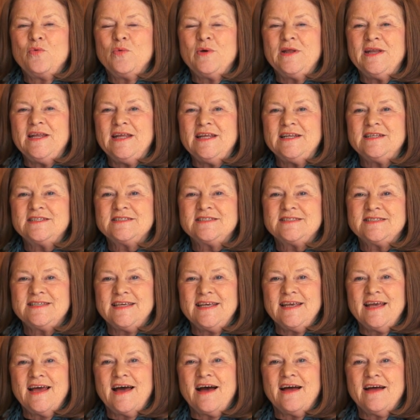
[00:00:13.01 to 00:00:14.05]
We need to
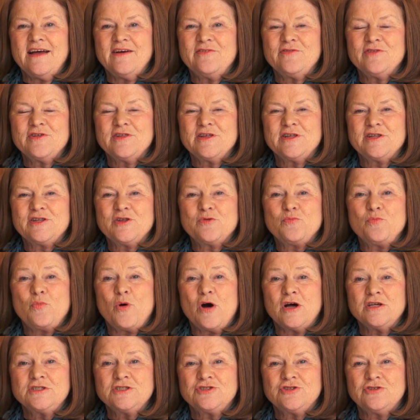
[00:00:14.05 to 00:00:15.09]
see, however, that the
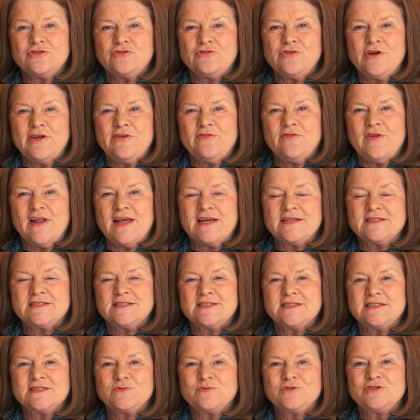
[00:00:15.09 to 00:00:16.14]
postural
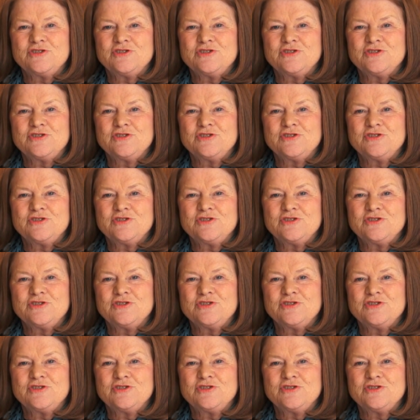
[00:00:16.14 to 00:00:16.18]
reflexes,